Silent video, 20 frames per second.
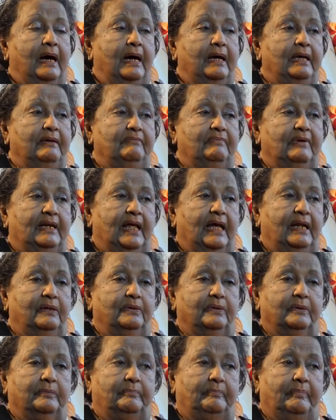when I
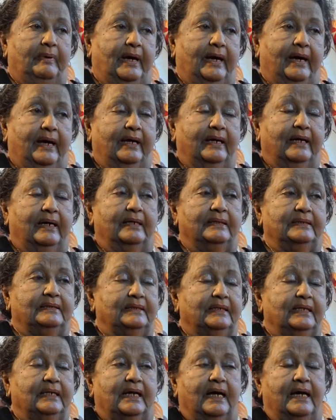look back, I
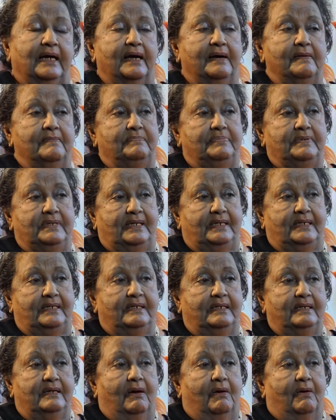think I have
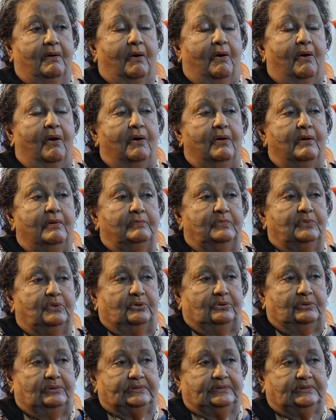been
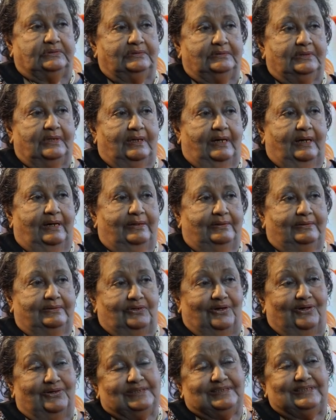almost,
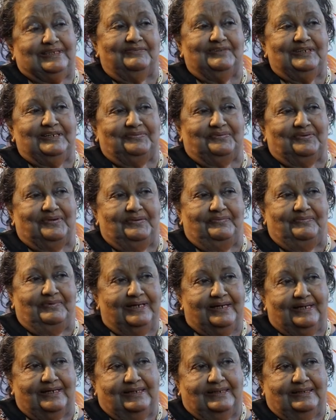not 75
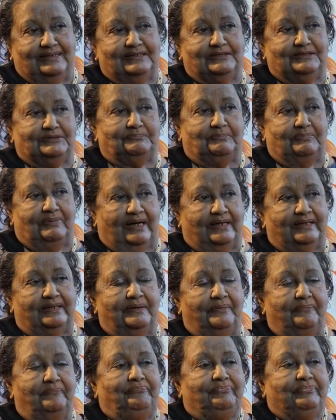years,
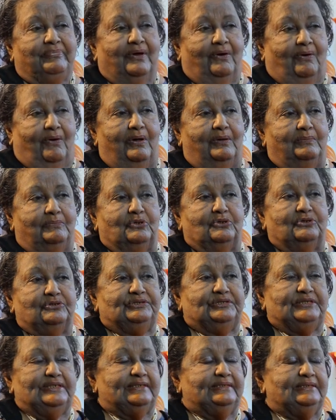but
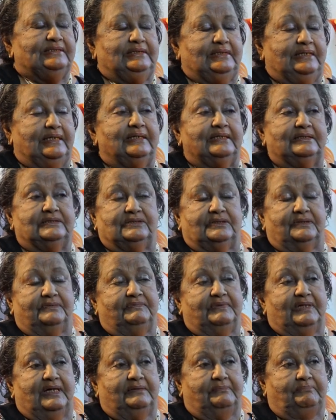almost 6 years
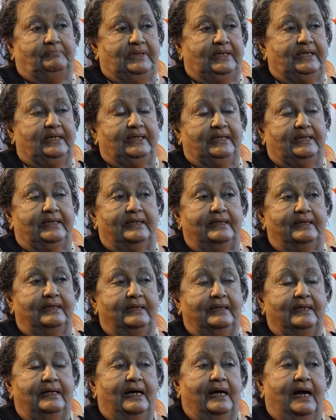of that period
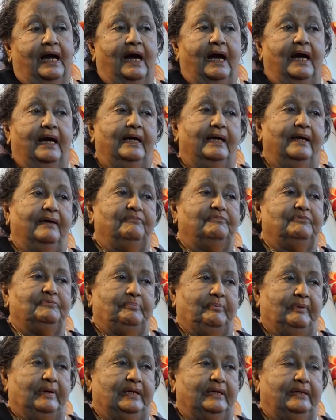I have
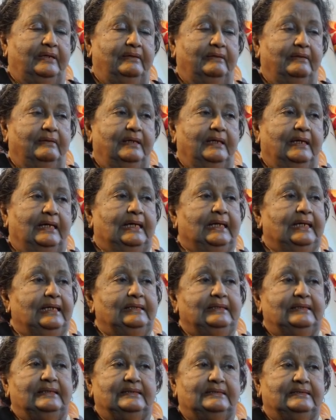spent
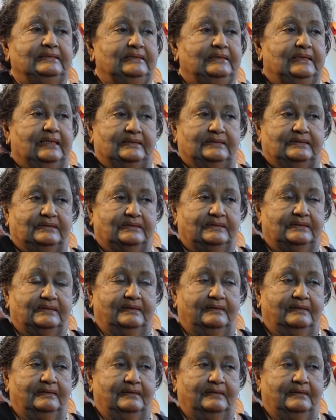in this industry.